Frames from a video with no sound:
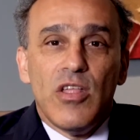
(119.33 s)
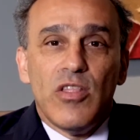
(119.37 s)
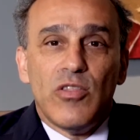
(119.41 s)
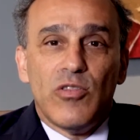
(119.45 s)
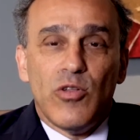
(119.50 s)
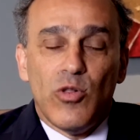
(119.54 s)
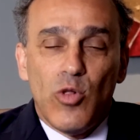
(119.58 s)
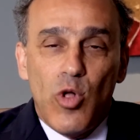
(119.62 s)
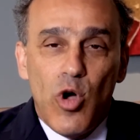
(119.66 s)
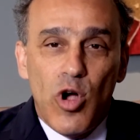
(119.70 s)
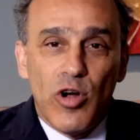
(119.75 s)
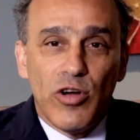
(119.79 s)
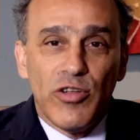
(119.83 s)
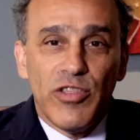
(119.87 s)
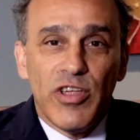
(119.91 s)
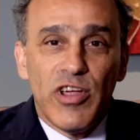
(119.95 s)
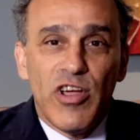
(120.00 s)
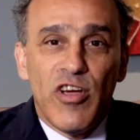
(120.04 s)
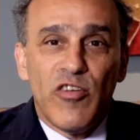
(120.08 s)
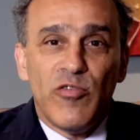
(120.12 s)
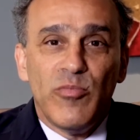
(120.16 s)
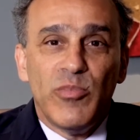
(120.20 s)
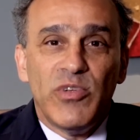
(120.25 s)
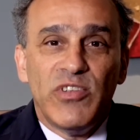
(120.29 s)
The longer the
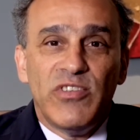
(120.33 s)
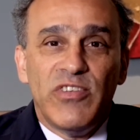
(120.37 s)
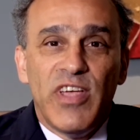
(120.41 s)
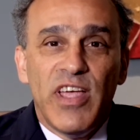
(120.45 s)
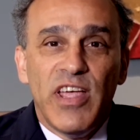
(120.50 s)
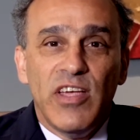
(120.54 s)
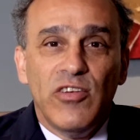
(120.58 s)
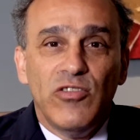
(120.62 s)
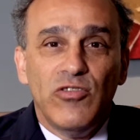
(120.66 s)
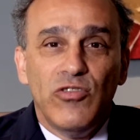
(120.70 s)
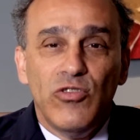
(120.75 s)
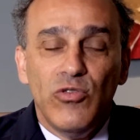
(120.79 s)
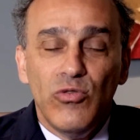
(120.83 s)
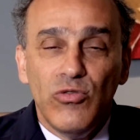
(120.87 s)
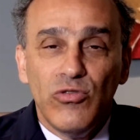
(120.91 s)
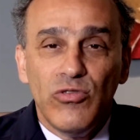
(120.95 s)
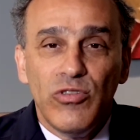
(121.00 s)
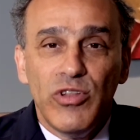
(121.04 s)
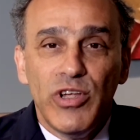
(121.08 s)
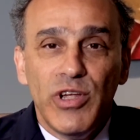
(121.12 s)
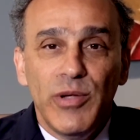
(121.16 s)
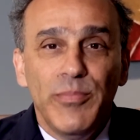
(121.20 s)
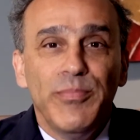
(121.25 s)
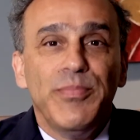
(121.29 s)
government takes,
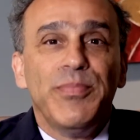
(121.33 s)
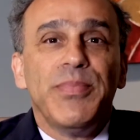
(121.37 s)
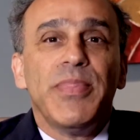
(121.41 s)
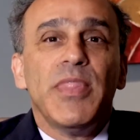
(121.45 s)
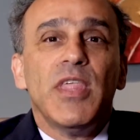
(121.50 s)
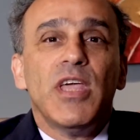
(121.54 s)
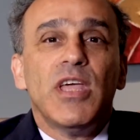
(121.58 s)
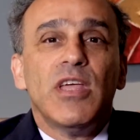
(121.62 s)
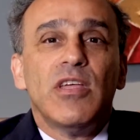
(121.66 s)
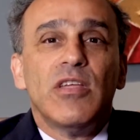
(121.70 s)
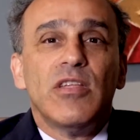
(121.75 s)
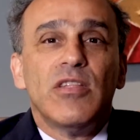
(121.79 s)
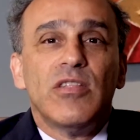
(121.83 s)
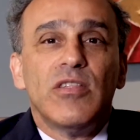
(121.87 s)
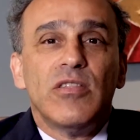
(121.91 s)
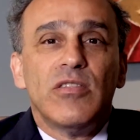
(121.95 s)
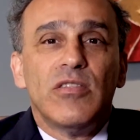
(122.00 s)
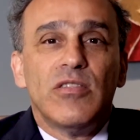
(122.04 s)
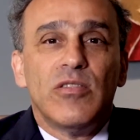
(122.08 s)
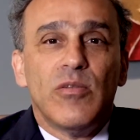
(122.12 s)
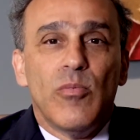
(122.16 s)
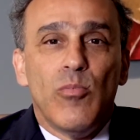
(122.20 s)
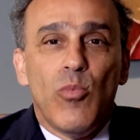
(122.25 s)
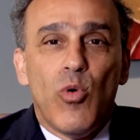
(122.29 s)
usually,
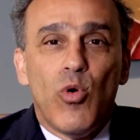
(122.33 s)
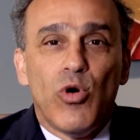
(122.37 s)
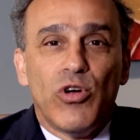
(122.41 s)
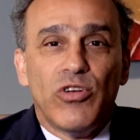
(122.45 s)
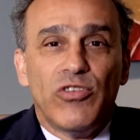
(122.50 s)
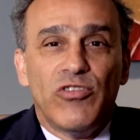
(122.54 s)
the more